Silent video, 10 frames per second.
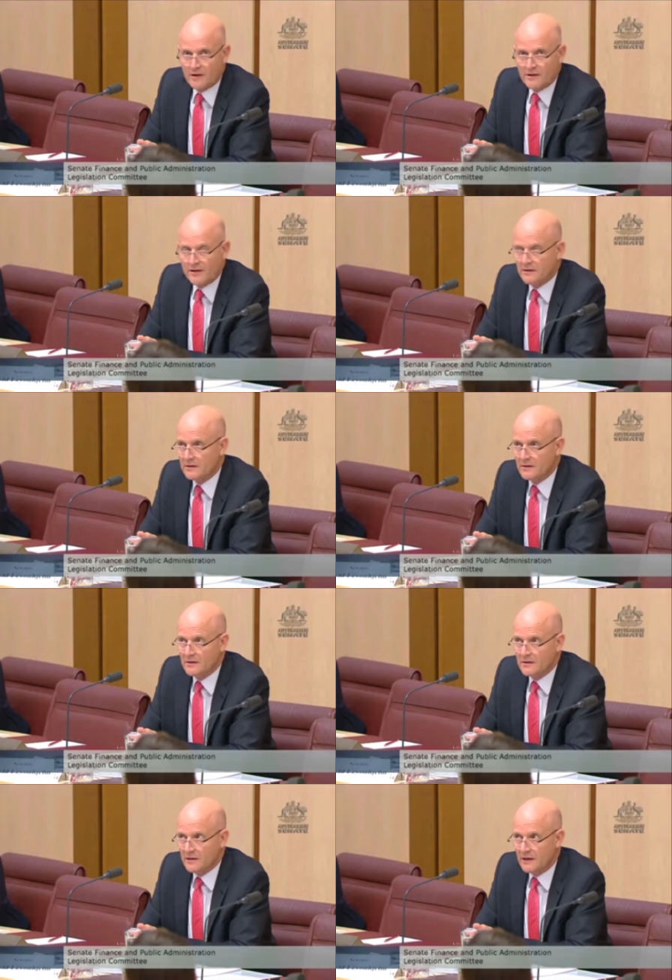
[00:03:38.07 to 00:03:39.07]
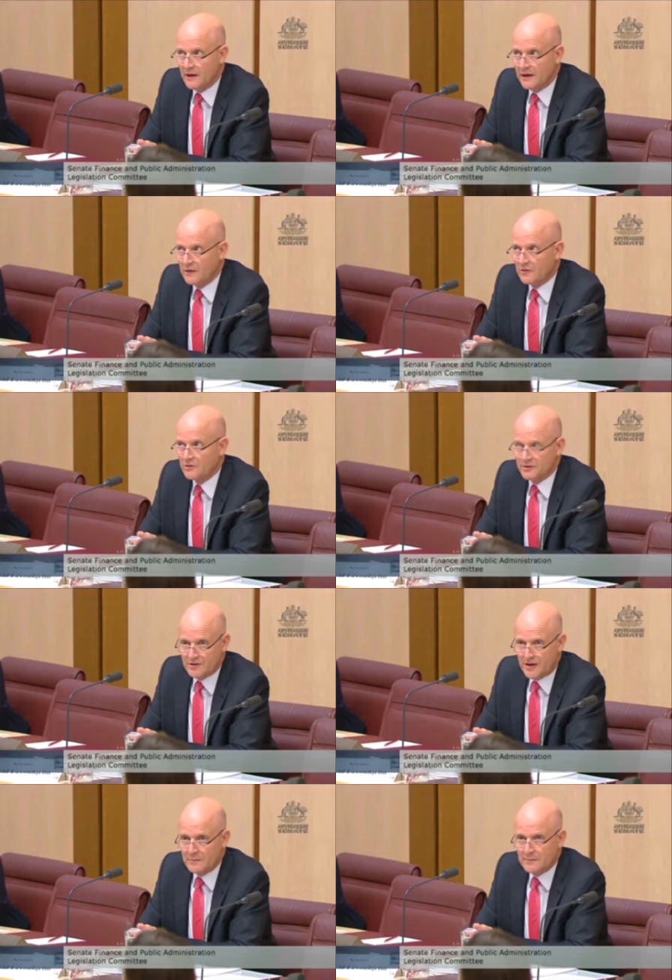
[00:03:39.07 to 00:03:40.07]
whether any or
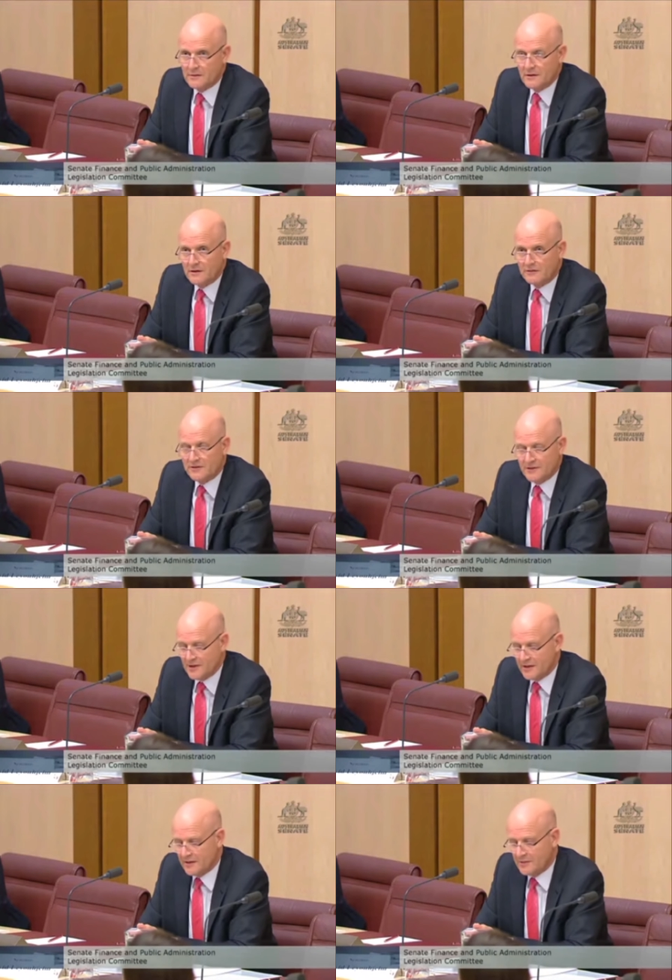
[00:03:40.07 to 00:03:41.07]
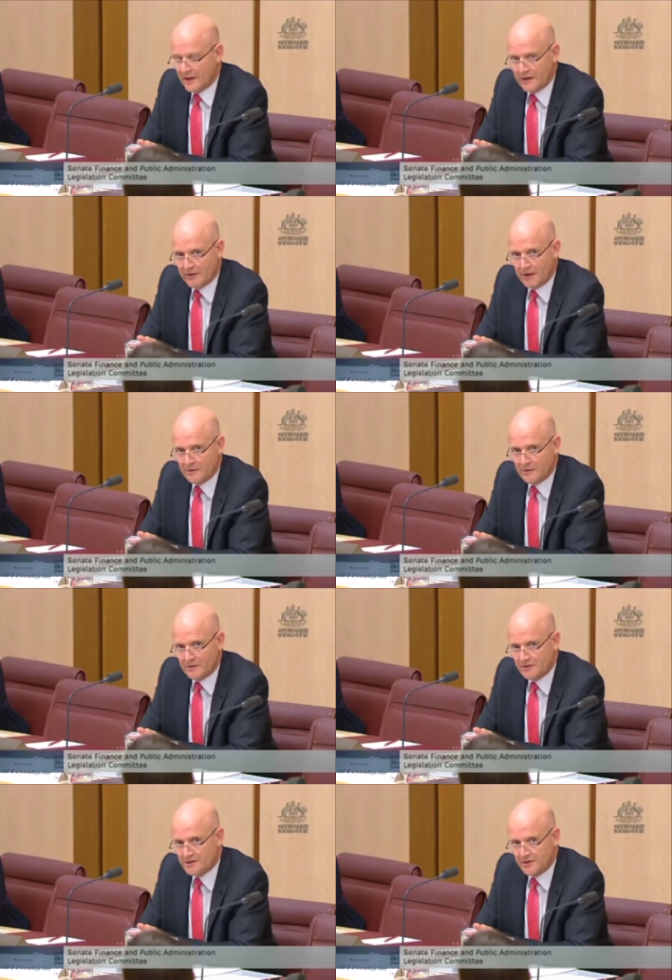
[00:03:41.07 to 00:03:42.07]
some of the gender pay gap
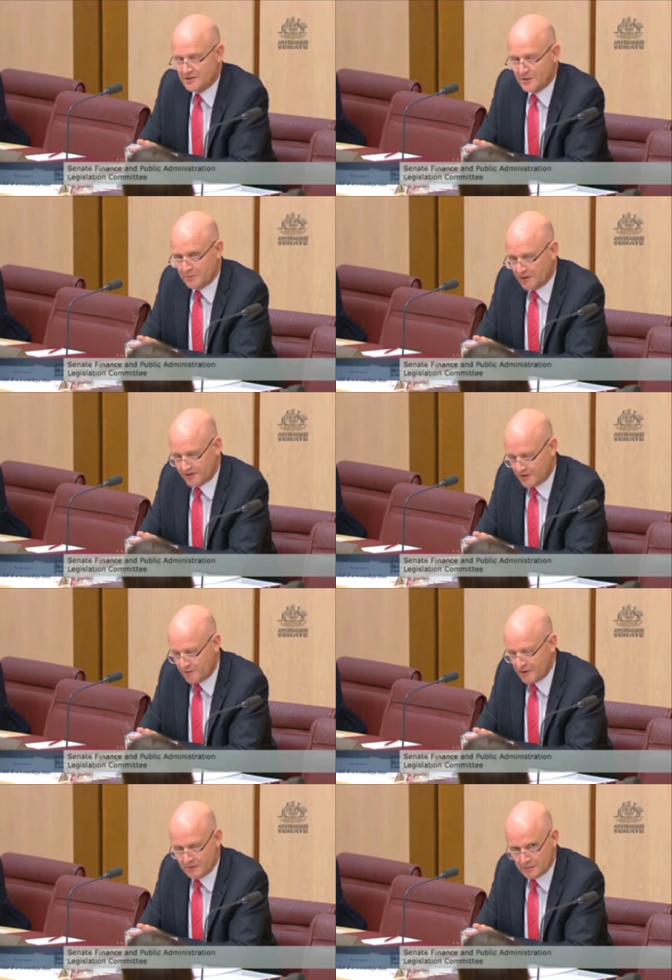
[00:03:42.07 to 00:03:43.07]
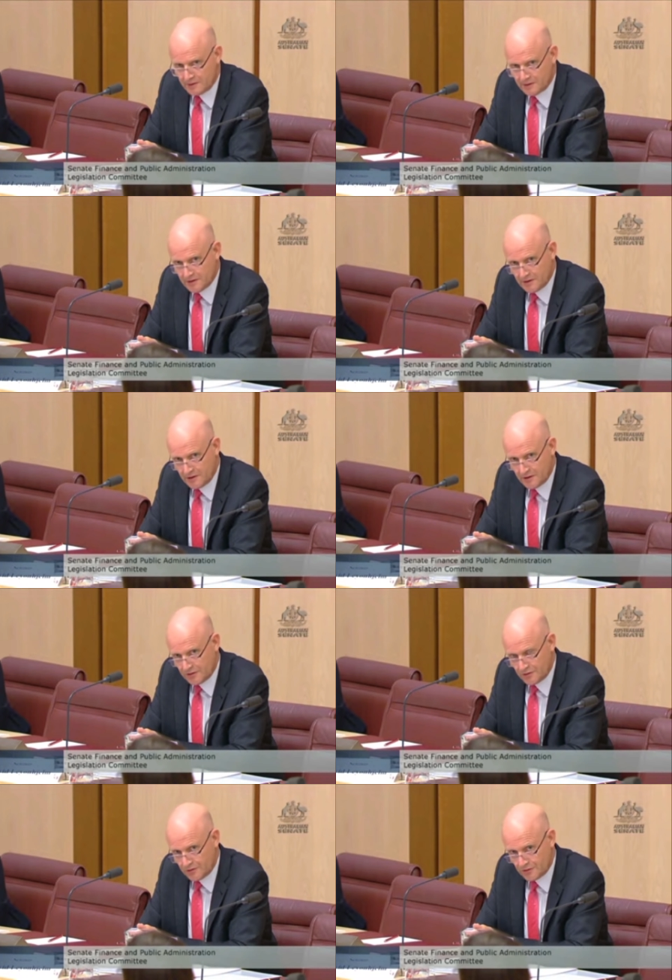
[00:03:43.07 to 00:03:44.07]
is just simply attributable
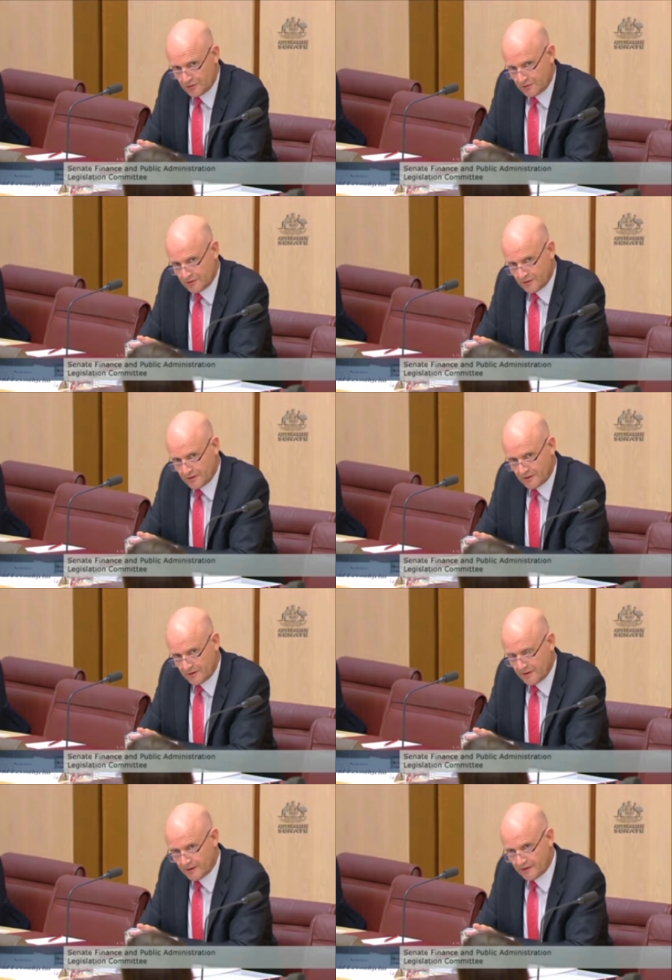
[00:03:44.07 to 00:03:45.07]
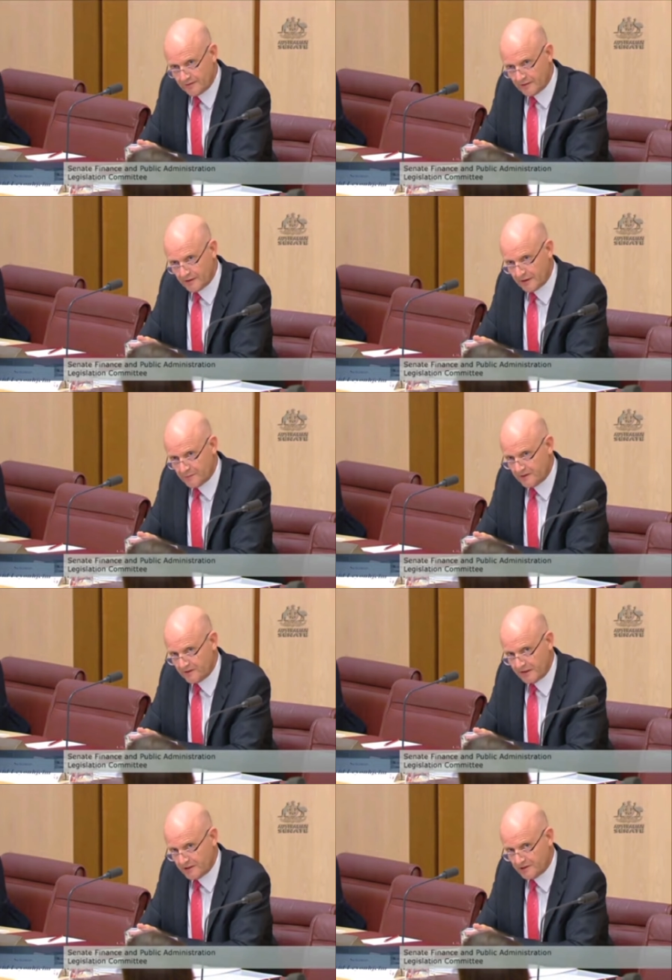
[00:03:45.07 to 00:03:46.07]
to a different number
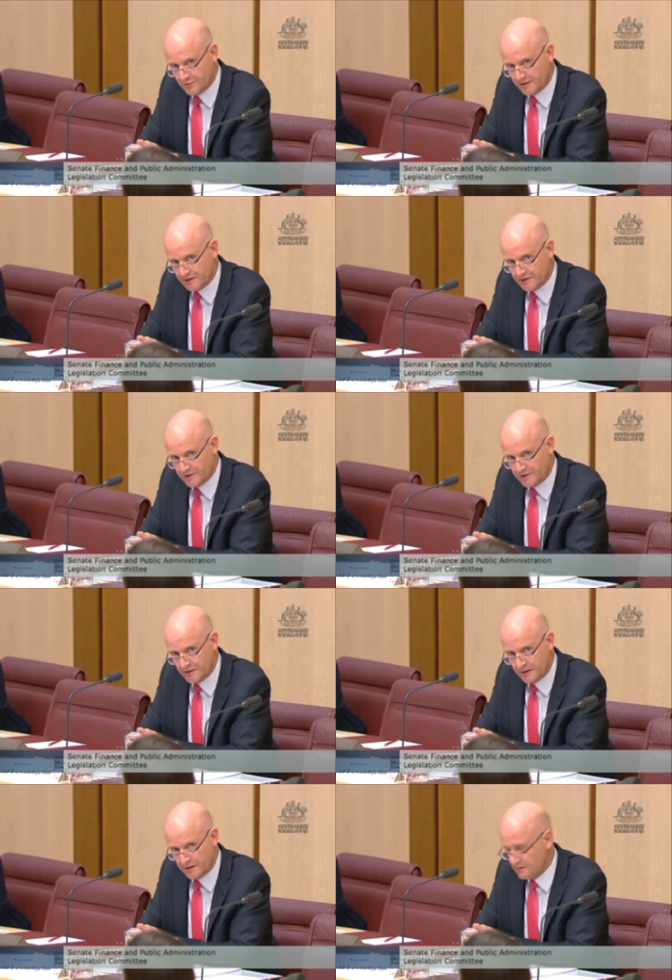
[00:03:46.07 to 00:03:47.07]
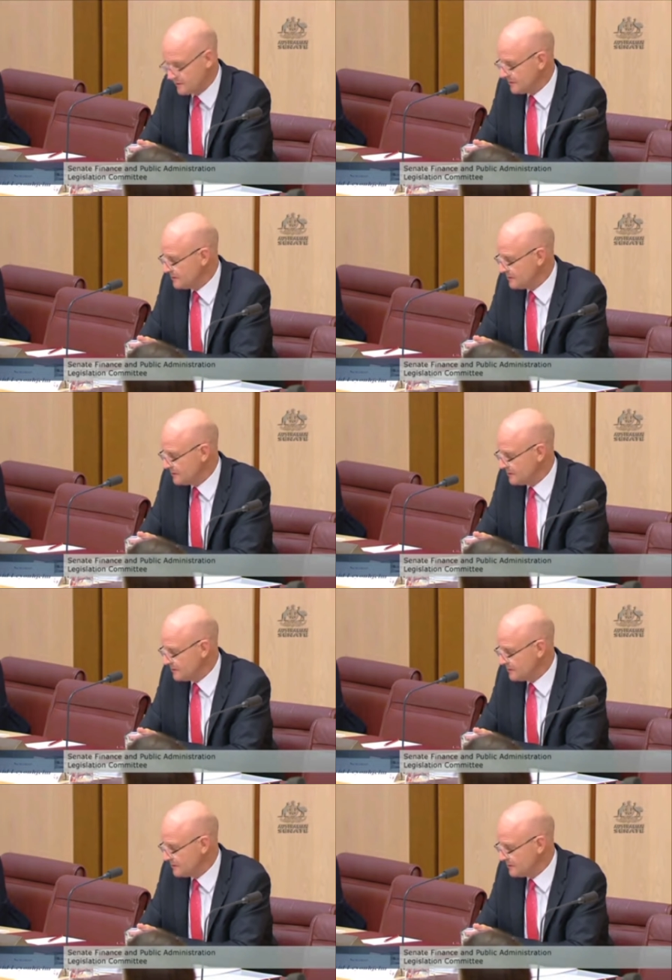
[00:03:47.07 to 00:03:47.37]
of hours worked. Is that right?